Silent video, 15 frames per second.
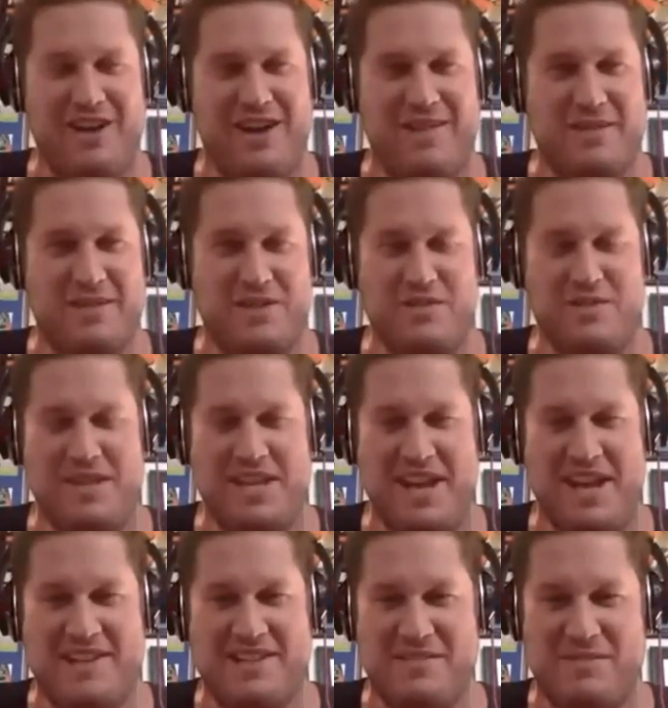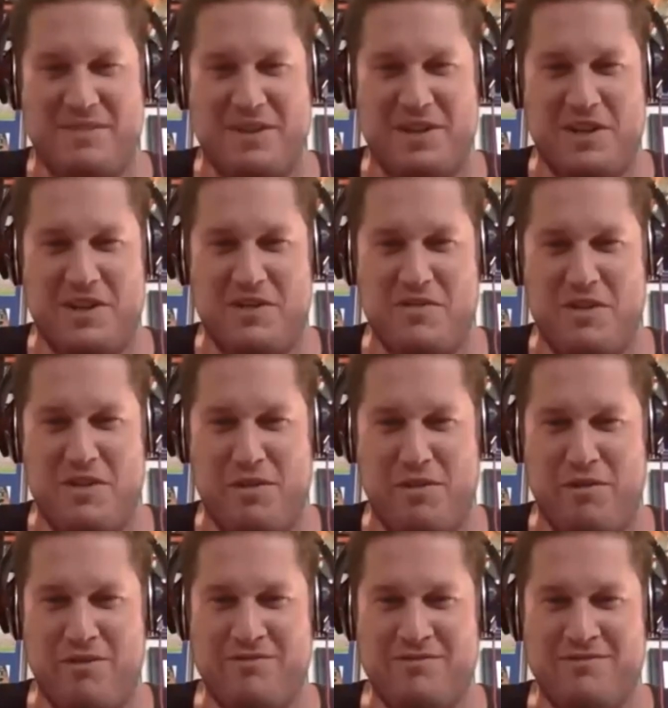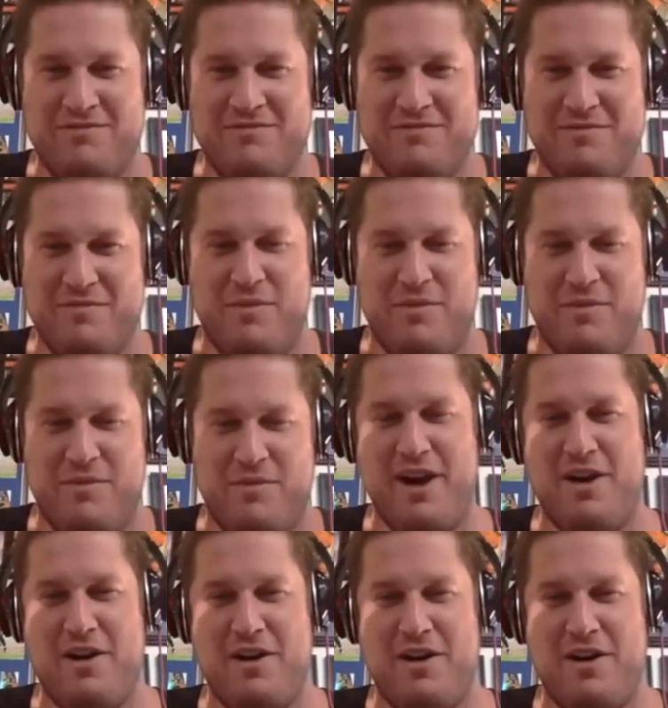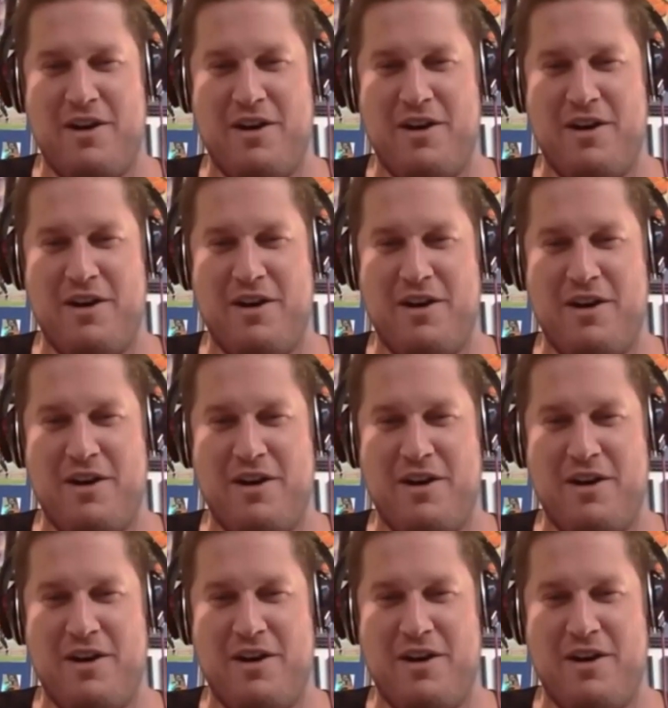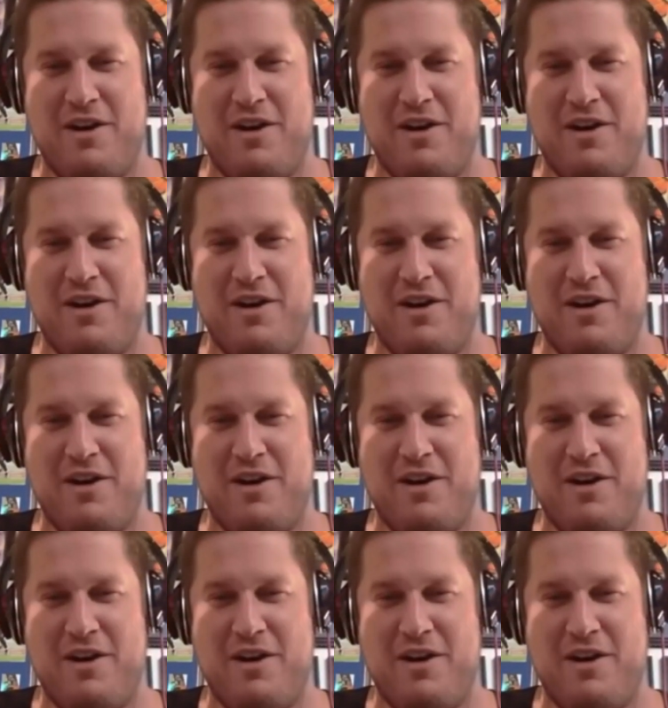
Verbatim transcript: I'm assuming it has something to do with their source of entertainment, correct?